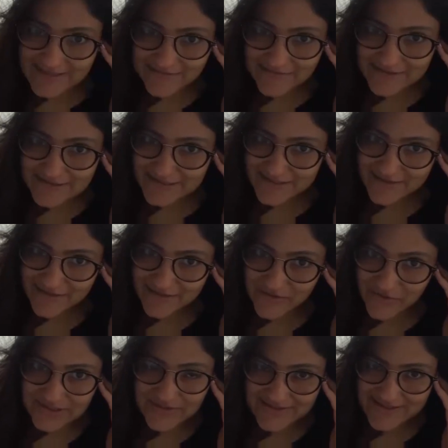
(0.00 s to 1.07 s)
and take the
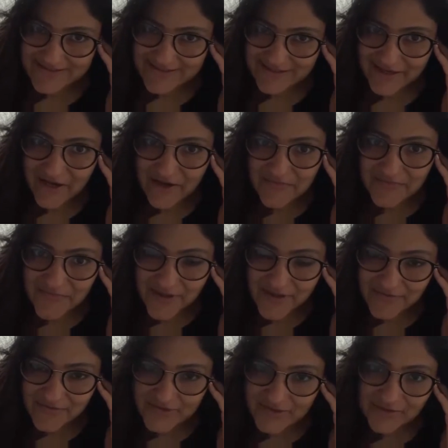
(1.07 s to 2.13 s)
questions as they come, I
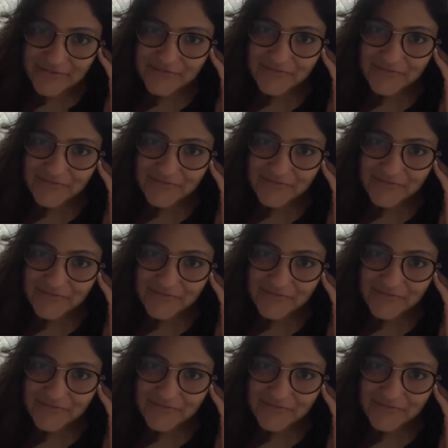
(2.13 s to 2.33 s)
feel.